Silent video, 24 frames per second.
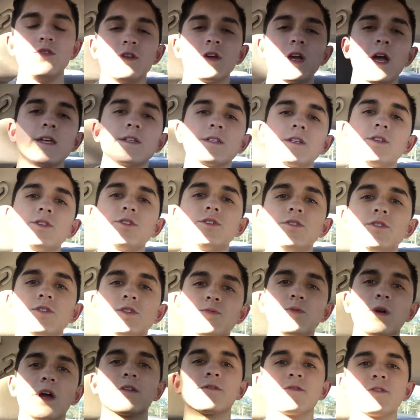guys could
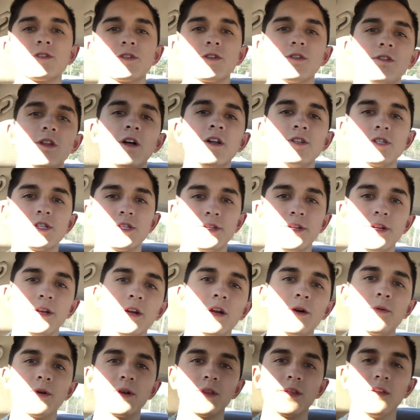choose breakfast or lunch or
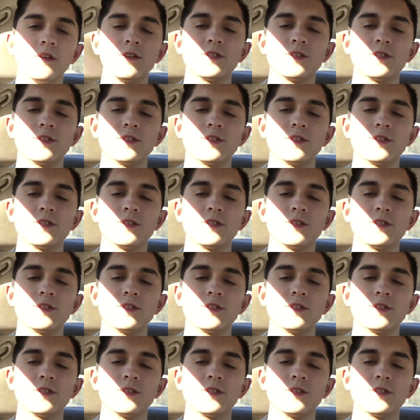dinner on one of